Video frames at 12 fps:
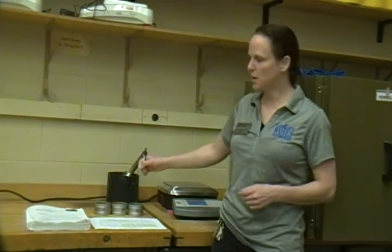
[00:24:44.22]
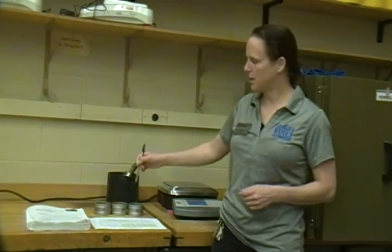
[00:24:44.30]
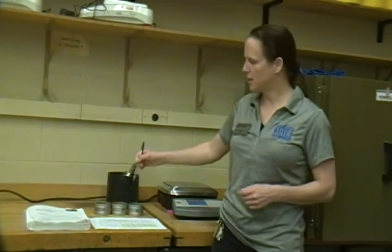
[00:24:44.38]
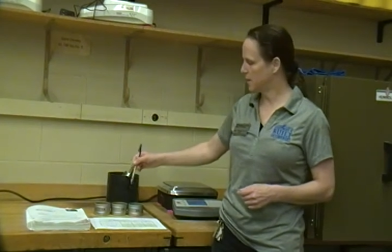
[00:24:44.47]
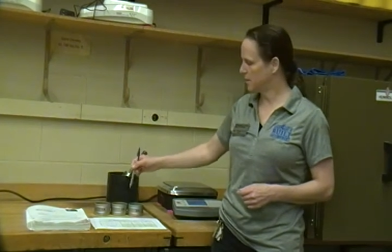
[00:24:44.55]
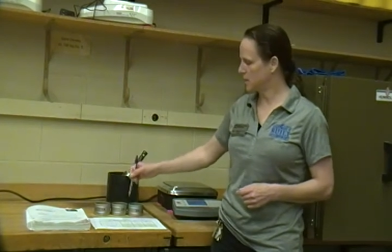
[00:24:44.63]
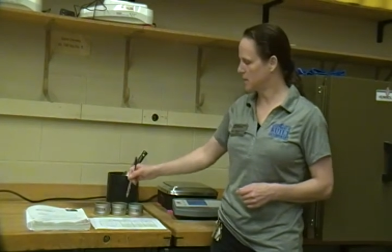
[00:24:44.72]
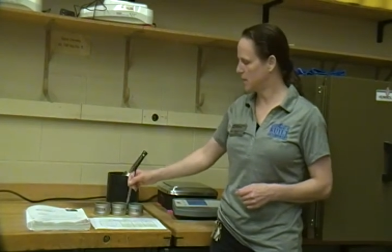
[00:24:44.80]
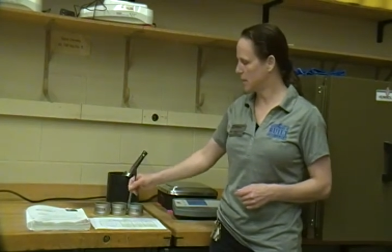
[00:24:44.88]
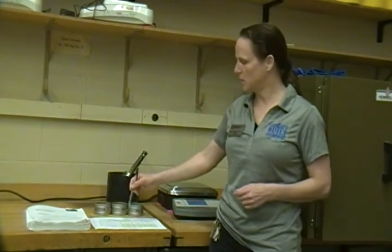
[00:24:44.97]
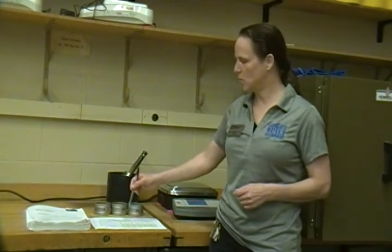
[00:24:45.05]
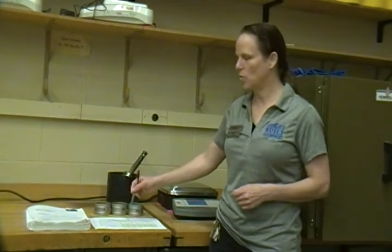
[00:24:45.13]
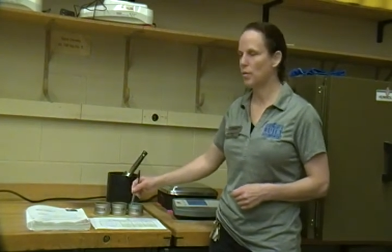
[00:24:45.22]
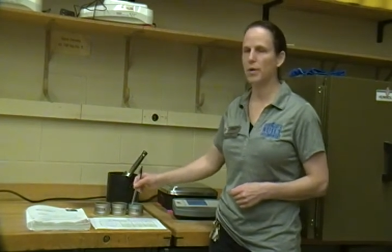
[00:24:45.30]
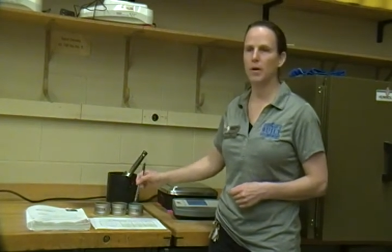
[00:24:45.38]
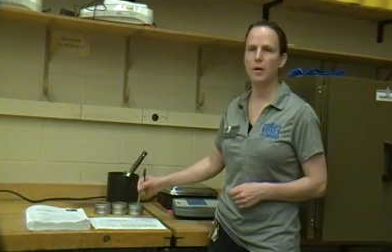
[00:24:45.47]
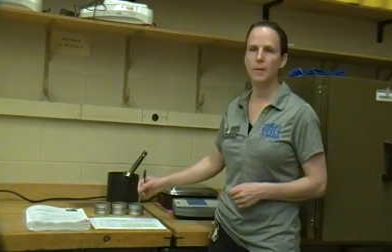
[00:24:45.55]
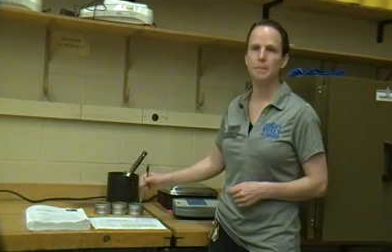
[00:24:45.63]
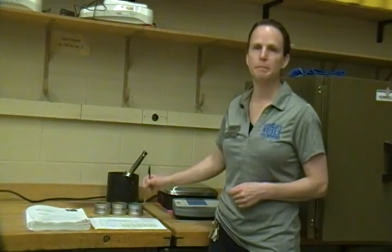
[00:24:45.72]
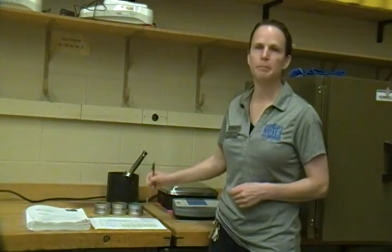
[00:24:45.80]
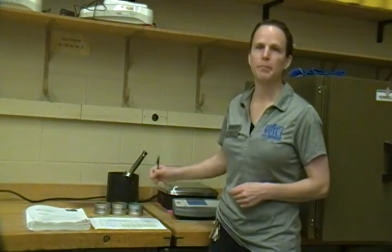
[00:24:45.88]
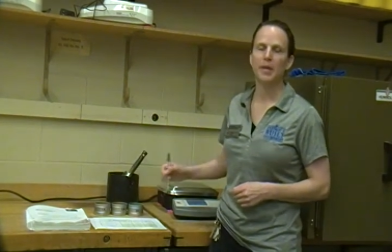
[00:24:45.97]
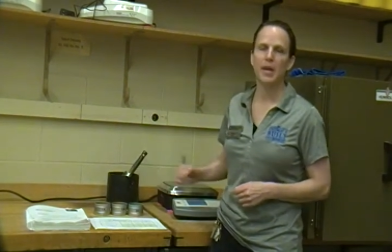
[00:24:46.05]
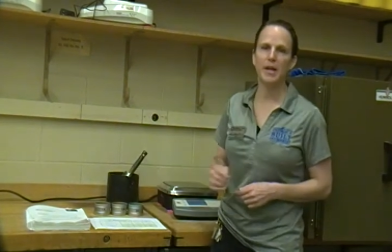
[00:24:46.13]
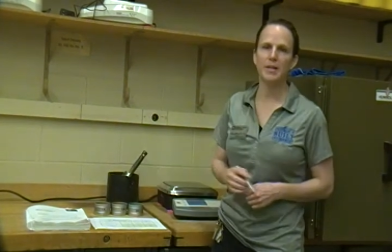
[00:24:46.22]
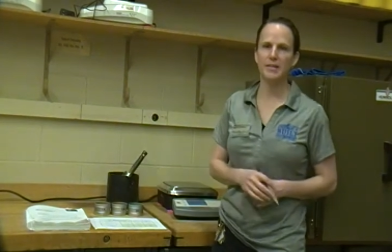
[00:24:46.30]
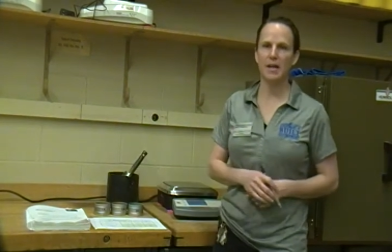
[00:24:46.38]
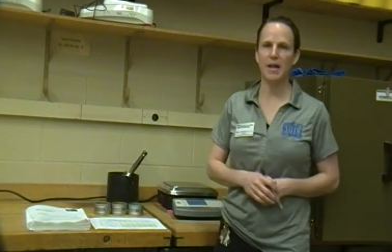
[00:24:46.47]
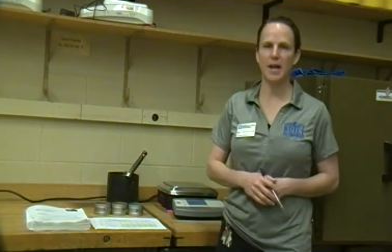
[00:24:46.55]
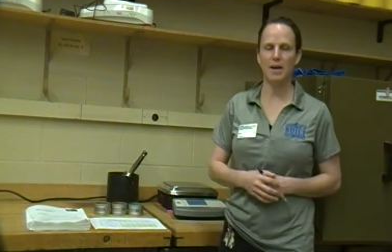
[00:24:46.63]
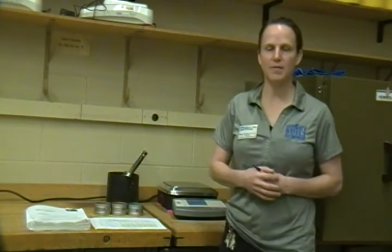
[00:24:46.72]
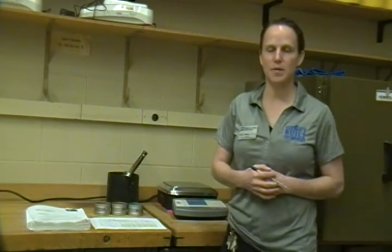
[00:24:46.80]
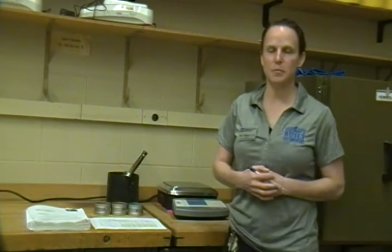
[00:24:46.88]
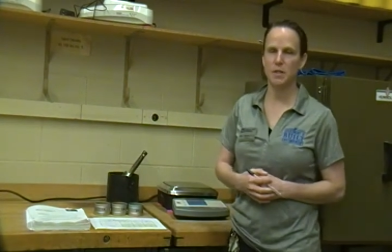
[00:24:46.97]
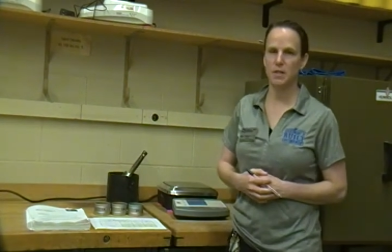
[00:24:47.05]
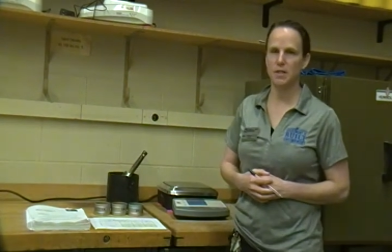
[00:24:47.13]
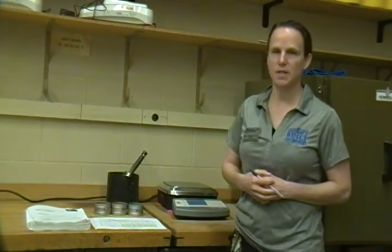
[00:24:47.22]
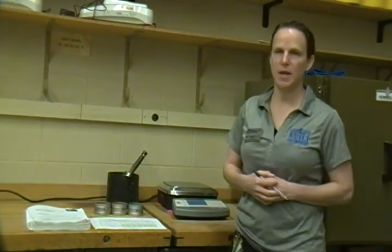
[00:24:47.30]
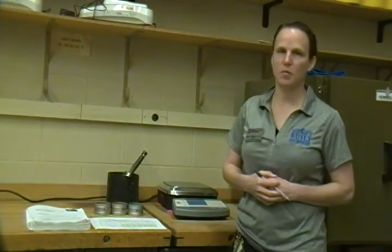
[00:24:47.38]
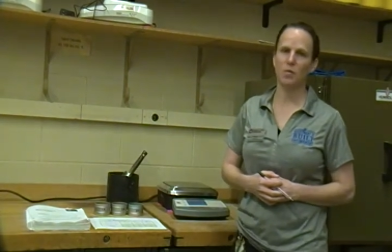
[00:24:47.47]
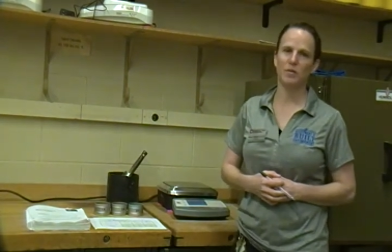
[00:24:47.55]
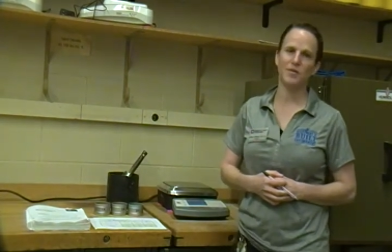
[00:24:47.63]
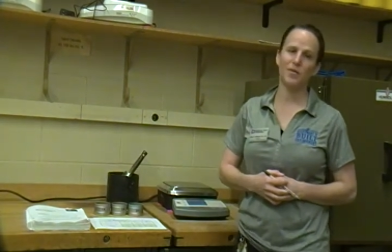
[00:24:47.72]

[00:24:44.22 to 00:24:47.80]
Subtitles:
to right in the same order as I have them in the table.